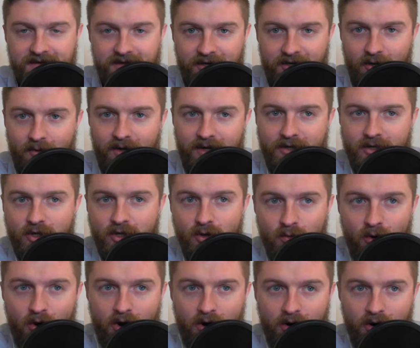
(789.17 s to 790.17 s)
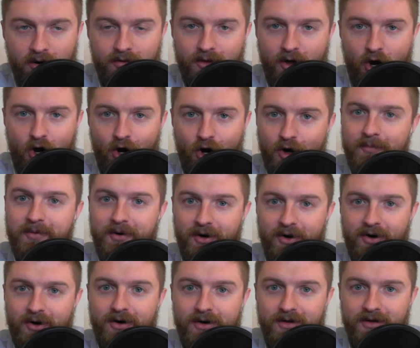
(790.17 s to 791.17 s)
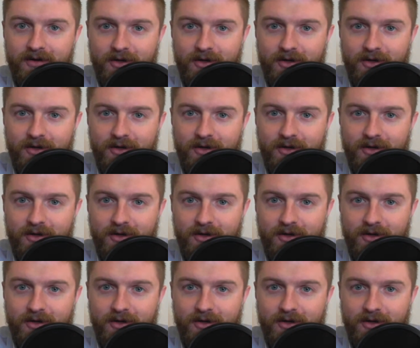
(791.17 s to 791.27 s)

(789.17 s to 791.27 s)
and you are the arbiter,